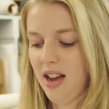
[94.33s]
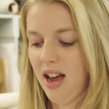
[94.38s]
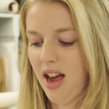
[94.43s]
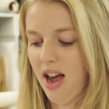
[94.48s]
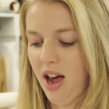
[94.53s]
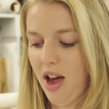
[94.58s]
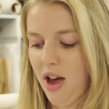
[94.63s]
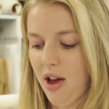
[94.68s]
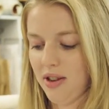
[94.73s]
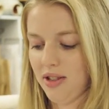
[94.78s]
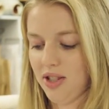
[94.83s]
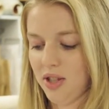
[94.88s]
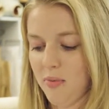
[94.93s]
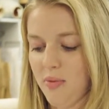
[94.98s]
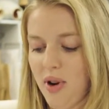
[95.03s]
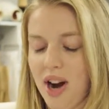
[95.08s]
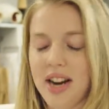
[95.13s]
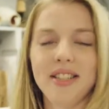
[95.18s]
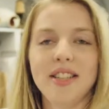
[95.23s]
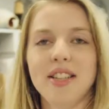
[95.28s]
uh,
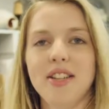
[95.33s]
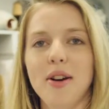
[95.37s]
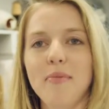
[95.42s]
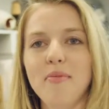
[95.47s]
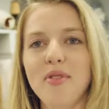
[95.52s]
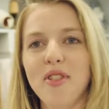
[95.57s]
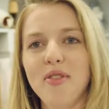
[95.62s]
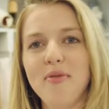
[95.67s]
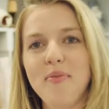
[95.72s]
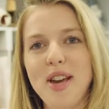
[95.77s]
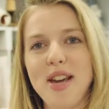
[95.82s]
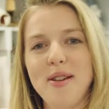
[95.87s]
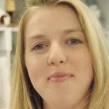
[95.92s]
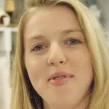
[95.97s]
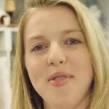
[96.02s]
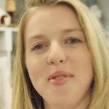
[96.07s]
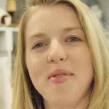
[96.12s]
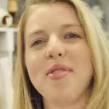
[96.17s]
surprised a number of people